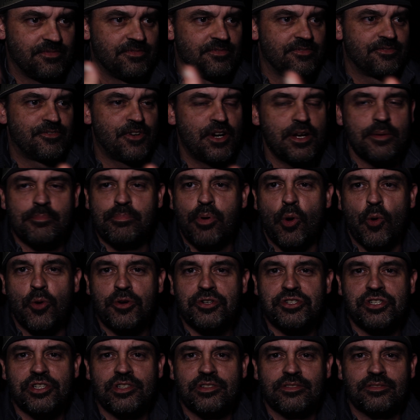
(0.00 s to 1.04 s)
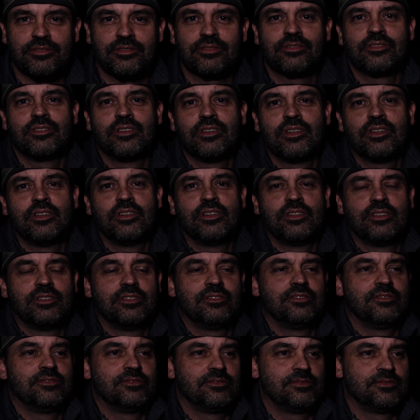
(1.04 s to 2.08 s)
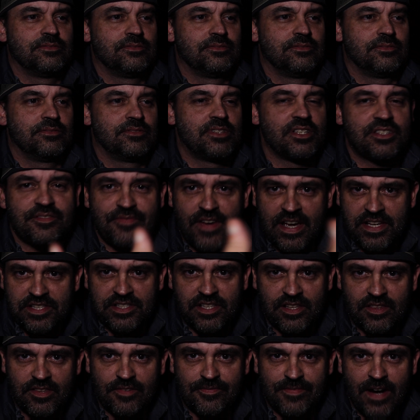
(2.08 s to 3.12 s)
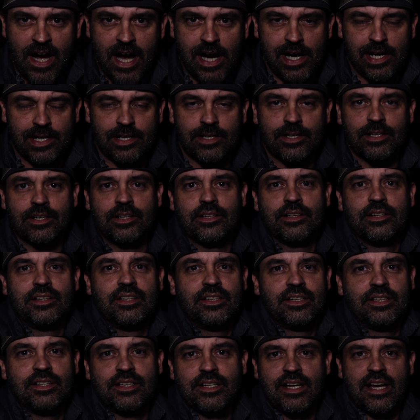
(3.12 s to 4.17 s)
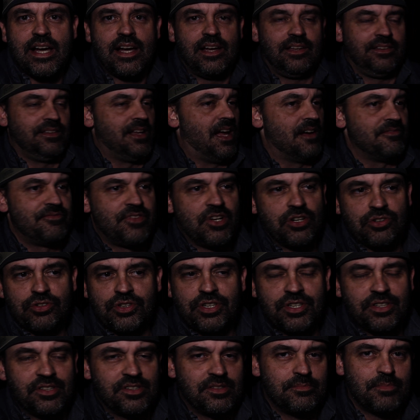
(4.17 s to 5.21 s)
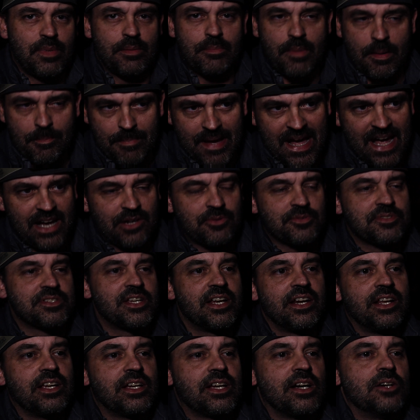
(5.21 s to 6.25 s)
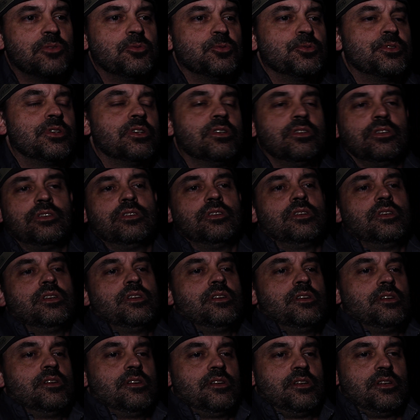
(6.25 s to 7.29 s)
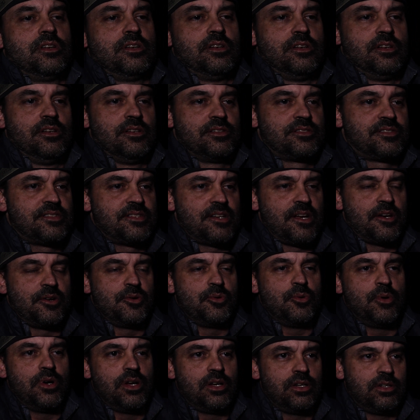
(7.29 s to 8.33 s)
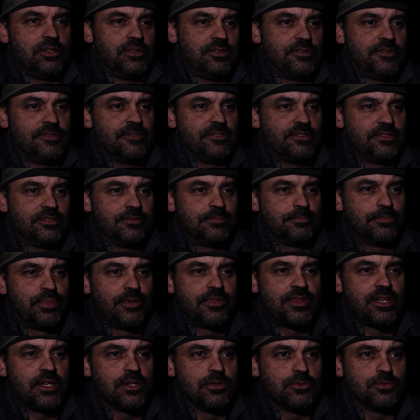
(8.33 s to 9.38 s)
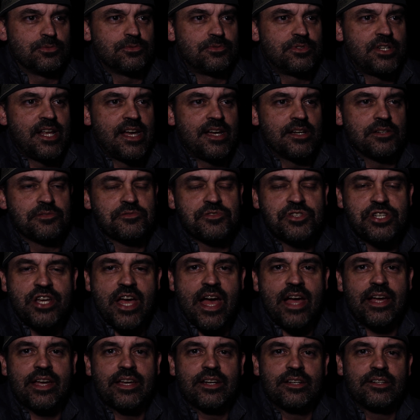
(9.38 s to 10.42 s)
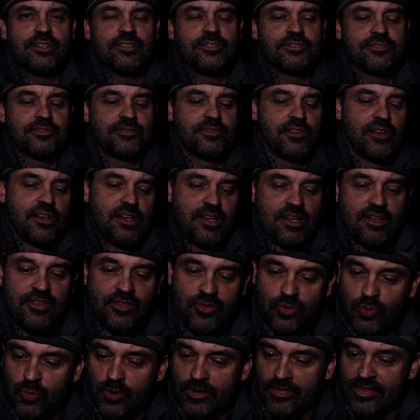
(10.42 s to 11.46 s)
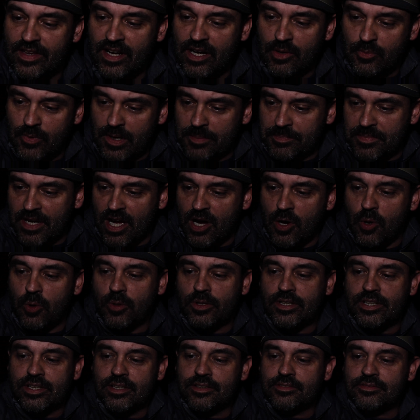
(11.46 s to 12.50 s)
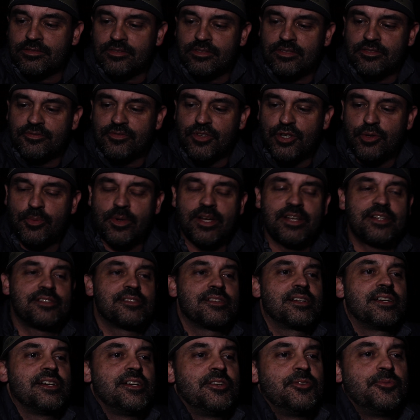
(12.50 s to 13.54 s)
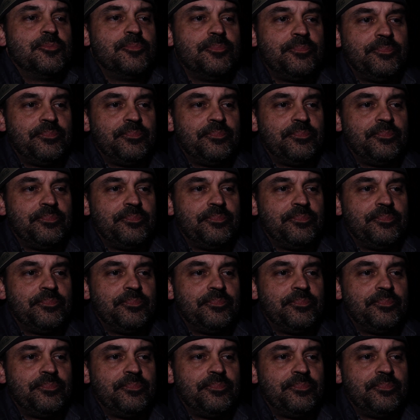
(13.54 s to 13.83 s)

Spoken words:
front portion that's facing the fire, I felt good, but my back was getting cold. So put the old down jacket on, the one that I ripped a hole in a few weeks ago.